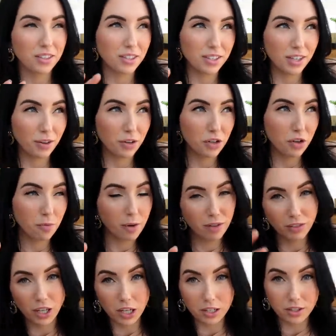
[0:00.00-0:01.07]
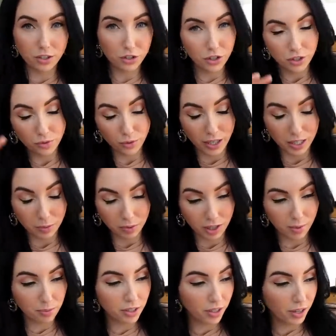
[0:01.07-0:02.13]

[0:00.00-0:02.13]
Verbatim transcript: this is how I shoot my vlogs. They're just random clips,